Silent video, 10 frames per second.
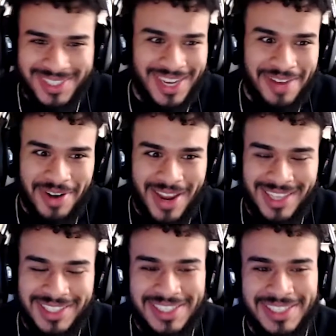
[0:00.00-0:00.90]
never
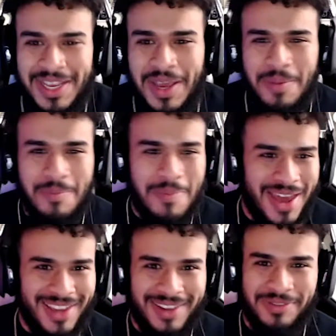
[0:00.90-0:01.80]
ages.
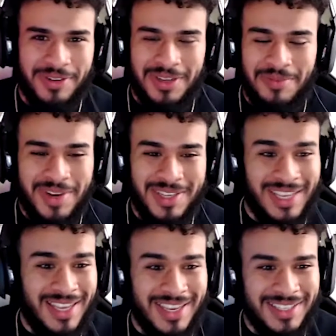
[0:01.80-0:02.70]
Meg, for some reason,
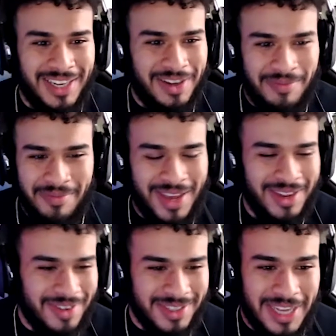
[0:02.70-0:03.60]
the kids like Meg
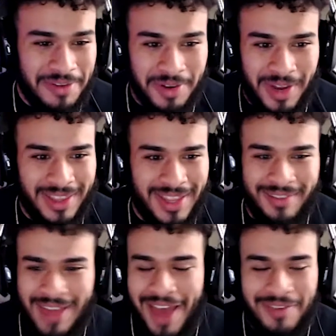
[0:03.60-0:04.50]
and Chris never like
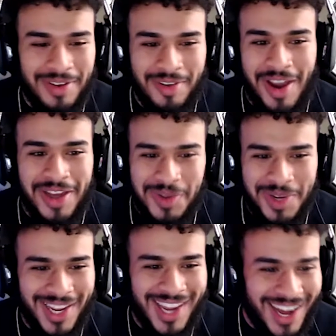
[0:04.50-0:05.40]
they haven't
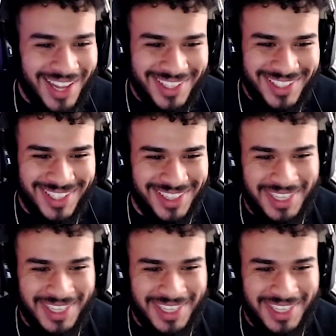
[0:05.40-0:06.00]
graduated college. Like they've